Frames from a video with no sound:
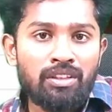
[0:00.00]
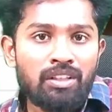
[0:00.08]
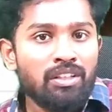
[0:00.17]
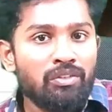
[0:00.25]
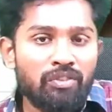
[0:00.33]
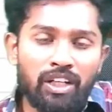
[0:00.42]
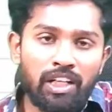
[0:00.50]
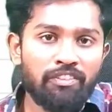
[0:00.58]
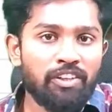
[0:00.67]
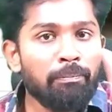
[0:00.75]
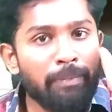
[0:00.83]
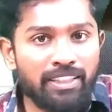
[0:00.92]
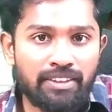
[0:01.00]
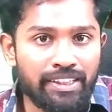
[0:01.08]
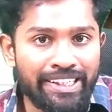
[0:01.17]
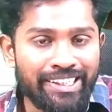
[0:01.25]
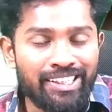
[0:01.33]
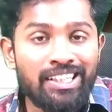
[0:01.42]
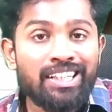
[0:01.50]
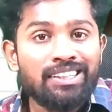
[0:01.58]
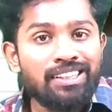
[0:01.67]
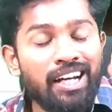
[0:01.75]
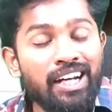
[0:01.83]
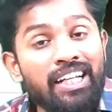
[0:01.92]
we levy BCD.
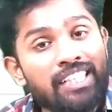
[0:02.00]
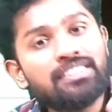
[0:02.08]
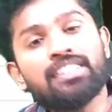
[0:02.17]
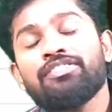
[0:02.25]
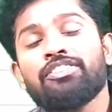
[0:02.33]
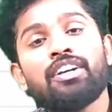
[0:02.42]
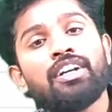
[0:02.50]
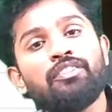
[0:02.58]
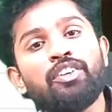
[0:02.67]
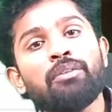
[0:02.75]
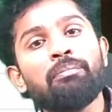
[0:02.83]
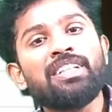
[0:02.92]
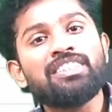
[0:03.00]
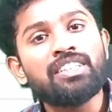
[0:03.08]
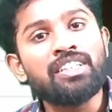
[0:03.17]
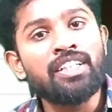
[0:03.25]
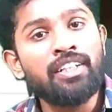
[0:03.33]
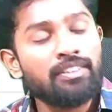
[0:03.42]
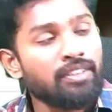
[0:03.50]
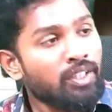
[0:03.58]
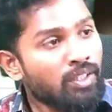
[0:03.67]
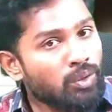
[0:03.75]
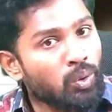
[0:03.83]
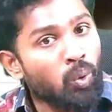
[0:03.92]
The reason for levying BCD is
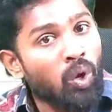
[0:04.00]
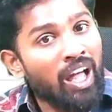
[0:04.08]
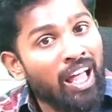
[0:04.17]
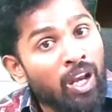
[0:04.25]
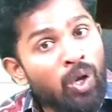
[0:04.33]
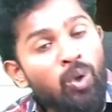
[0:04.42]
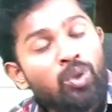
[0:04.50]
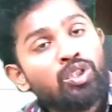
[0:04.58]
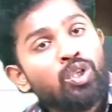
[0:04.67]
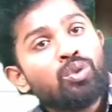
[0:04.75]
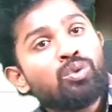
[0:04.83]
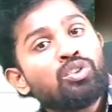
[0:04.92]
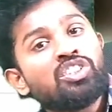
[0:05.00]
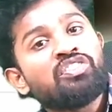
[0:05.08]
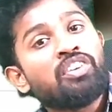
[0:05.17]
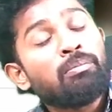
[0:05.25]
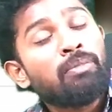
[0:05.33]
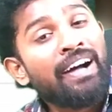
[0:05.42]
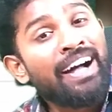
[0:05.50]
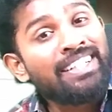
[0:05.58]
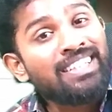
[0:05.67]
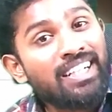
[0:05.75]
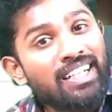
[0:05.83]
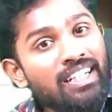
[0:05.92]
to allow the goods from
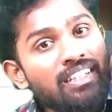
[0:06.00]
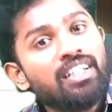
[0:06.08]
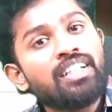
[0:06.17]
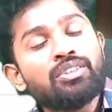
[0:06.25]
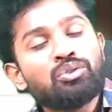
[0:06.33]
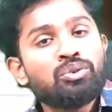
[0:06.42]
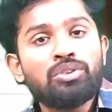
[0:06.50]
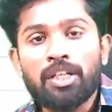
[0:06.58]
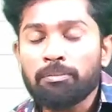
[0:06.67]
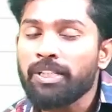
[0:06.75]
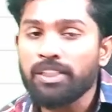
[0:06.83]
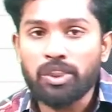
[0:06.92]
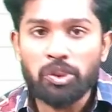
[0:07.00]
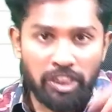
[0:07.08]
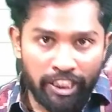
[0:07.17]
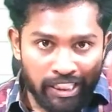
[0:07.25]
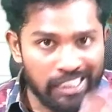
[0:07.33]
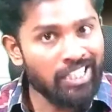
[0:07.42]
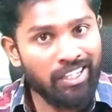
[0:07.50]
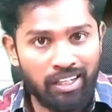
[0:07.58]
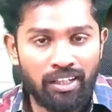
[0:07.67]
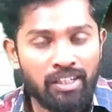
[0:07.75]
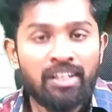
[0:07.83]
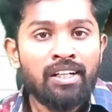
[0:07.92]
other countries to come into
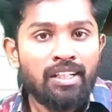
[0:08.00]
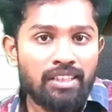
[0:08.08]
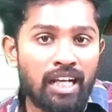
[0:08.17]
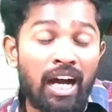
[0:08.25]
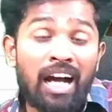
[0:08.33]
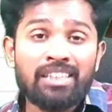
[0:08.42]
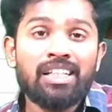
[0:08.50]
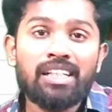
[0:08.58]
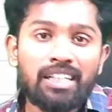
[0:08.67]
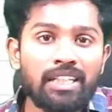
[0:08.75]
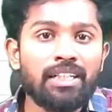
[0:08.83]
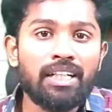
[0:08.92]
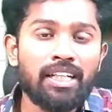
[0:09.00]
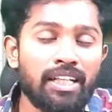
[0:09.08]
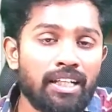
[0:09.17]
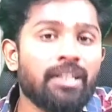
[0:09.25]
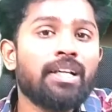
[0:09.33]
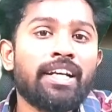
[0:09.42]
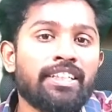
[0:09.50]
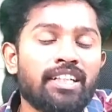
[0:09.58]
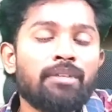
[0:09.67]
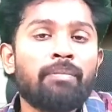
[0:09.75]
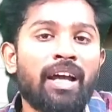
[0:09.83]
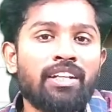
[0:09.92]
India. The other country related
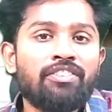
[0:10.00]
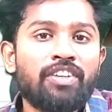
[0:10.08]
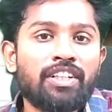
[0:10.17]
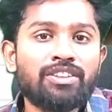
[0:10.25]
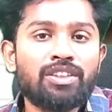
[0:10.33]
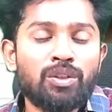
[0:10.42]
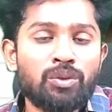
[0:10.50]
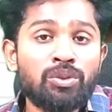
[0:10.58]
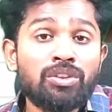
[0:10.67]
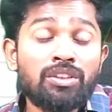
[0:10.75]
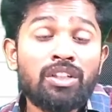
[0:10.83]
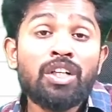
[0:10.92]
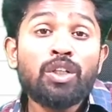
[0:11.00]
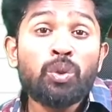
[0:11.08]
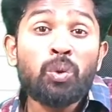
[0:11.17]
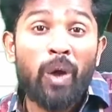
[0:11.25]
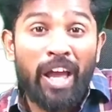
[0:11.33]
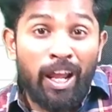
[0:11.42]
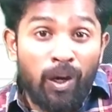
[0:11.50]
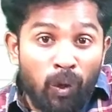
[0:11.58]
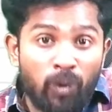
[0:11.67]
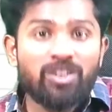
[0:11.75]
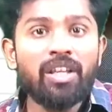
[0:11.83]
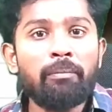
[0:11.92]
manufactured goods, to
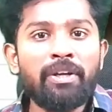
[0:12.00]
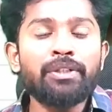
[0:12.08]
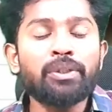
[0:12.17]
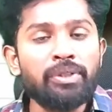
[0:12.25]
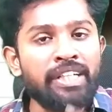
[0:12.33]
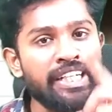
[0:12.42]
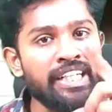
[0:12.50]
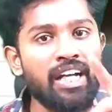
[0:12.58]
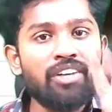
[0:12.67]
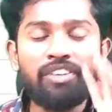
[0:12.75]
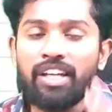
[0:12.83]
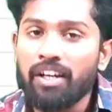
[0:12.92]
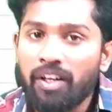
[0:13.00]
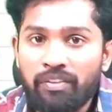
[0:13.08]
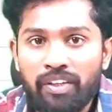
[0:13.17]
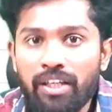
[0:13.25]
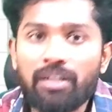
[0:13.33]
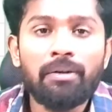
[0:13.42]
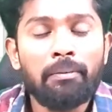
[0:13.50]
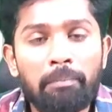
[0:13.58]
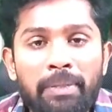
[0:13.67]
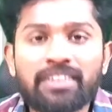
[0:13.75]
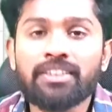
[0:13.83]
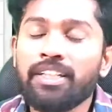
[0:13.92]
allow them into India, we are levying
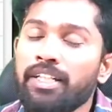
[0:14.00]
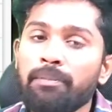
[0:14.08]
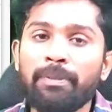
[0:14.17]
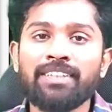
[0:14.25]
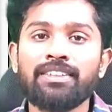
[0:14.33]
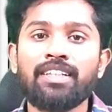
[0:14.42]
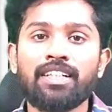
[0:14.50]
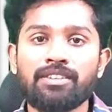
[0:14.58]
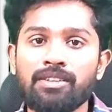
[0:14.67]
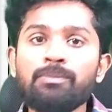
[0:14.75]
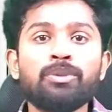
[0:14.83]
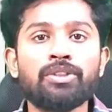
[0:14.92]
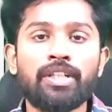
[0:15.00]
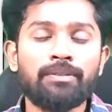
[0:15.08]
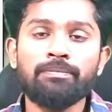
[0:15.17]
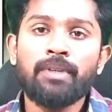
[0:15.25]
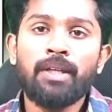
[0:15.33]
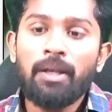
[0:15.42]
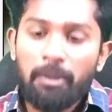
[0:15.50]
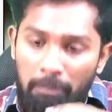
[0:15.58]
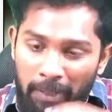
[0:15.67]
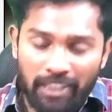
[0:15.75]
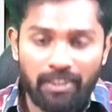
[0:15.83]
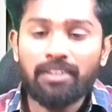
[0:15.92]
BCD, basic customs duty.
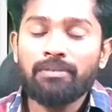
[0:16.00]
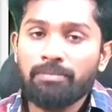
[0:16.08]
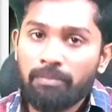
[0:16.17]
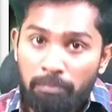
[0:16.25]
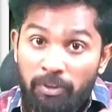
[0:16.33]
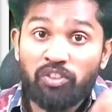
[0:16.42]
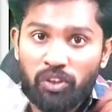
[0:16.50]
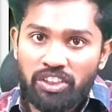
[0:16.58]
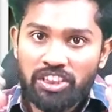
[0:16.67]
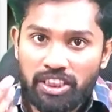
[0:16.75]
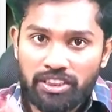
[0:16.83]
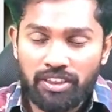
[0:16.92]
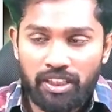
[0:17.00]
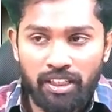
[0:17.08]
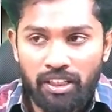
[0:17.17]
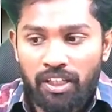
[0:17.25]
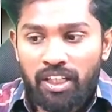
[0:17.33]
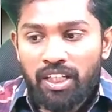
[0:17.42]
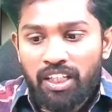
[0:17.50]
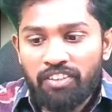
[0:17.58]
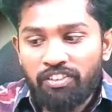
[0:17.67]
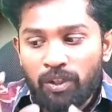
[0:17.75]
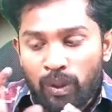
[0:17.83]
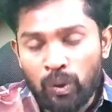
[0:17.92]
But before GST, if
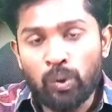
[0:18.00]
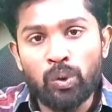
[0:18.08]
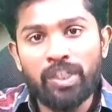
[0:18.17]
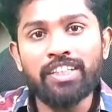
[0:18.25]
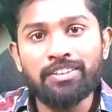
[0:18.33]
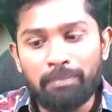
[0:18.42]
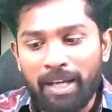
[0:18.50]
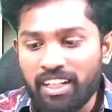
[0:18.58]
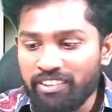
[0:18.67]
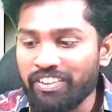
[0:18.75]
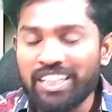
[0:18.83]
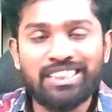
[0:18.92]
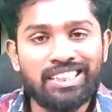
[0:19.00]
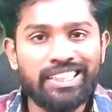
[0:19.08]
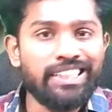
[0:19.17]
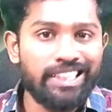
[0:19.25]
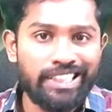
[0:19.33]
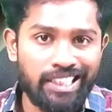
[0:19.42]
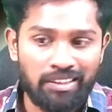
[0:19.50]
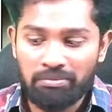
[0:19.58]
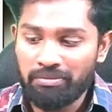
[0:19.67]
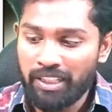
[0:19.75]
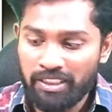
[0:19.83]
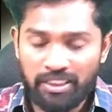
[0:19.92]
a good is manufactured in India,
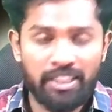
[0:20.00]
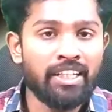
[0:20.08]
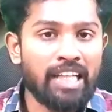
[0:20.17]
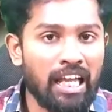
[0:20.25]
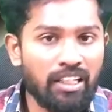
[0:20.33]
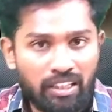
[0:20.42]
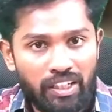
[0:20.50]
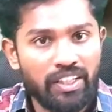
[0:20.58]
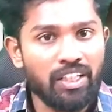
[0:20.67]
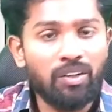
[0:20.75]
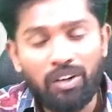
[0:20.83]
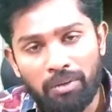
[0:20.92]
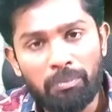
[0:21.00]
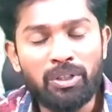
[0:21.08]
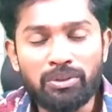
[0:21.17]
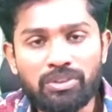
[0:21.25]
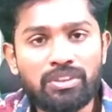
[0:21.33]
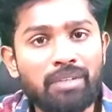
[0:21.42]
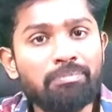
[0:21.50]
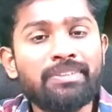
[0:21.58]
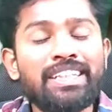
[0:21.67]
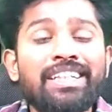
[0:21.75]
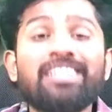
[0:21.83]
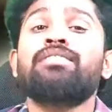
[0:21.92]
let's say a calculator or a mouse,
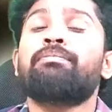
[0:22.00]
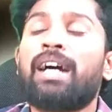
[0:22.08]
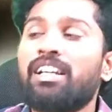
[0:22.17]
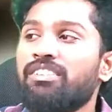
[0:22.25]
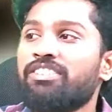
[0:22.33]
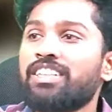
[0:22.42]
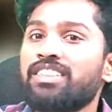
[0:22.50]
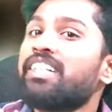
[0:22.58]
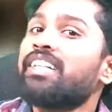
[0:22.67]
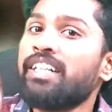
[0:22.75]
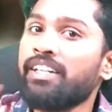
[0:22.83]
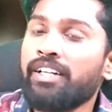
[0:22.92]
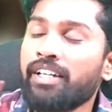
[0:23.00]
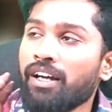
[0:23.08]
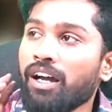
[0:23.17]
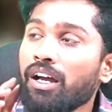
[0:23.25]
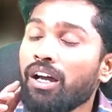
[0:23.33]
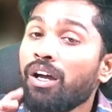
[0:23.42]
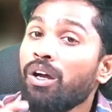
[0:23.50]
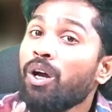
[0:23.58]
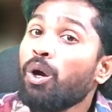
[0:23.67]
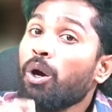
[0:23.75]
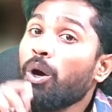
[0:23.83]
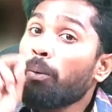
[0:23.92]
something is manufactured in India,
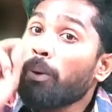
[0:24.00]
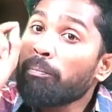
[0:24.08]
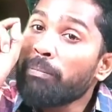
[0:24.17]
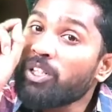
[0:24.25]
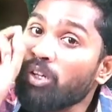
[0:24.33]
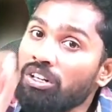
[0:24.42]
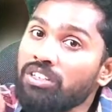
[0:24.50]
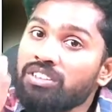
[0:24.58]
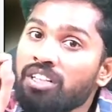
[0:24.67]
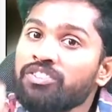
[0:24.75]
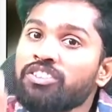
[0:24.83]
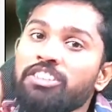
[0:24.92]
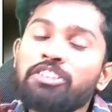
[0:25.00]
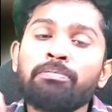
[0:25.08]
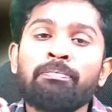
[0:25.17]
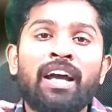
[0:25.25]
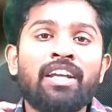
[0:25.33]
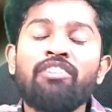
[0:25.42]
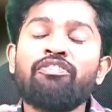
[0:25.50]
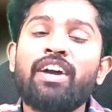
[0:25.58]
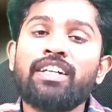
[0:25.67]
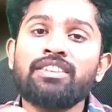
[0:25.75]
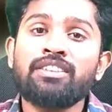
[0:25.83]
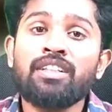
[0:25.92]
because of such
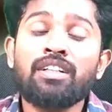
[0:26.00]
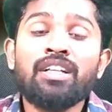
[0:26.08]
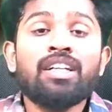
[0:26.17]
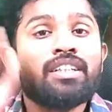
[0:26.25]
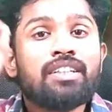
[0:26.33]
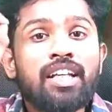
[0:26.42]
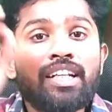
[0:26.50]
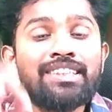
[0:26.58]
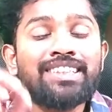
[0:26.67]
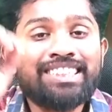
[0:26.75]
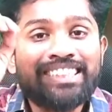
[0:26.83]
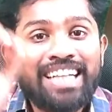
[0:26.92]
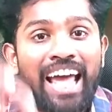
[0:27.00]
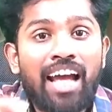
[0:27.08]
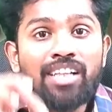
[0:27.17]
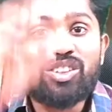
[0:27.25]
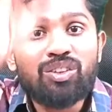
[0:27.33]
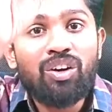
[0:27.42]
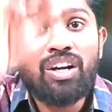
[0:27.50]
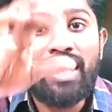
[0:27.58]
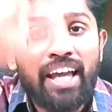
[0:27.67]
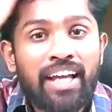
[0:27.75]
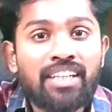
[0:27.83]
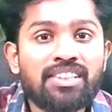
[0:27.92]
manufacture, there is a tax called
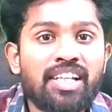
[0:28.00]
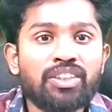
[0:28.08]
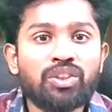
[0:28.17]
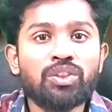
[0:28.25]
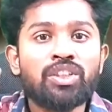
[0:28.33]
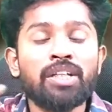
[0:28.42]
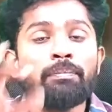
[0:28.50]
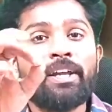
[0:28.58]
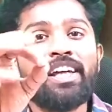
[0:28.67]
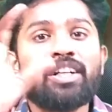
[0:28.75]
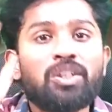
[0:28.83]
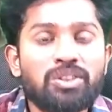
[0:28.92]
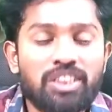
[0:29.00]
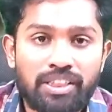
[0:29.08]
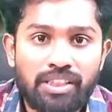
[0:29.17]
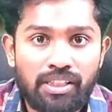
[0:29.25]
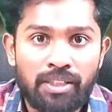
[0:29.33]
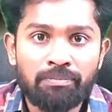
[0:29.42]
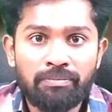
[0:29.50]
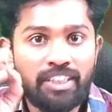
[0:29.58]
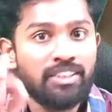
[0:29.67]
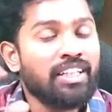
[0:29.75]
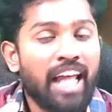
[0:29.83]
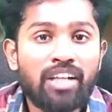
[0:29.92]
excise duty prior to GST. There is
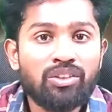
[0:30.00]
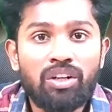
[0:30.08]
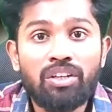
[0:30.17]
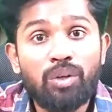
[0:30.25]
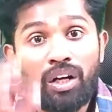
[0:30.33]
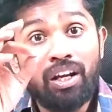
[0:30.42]
a tax called what?